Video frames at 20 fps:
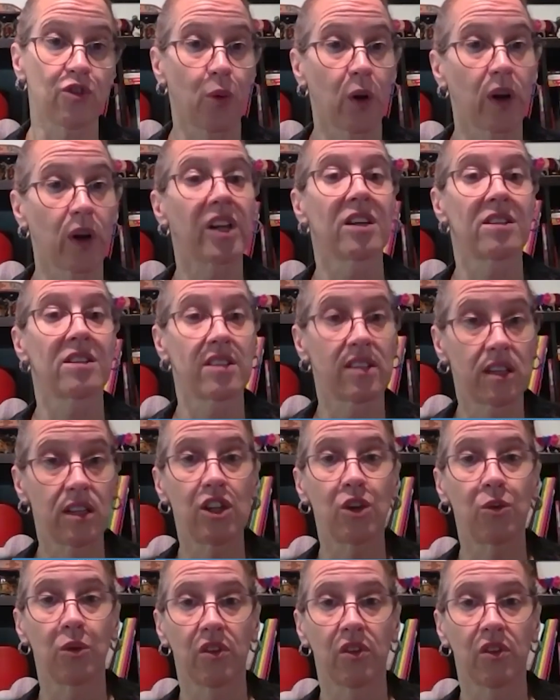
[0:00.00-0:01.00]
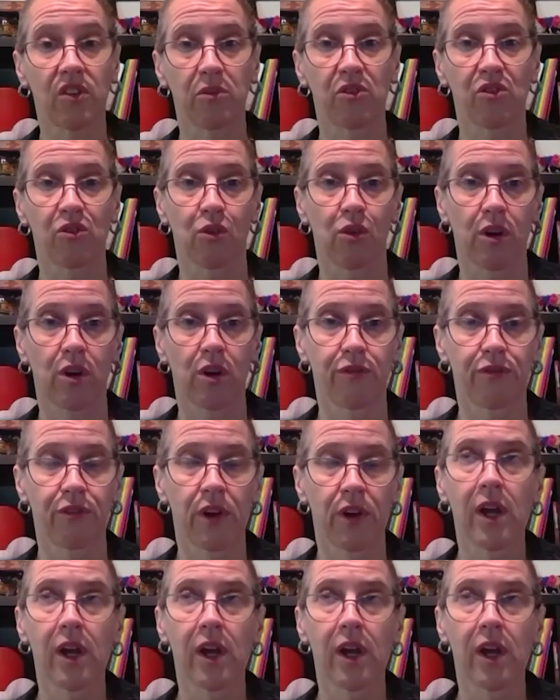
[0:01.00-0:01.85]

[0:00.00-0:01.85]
want to continue with some sort of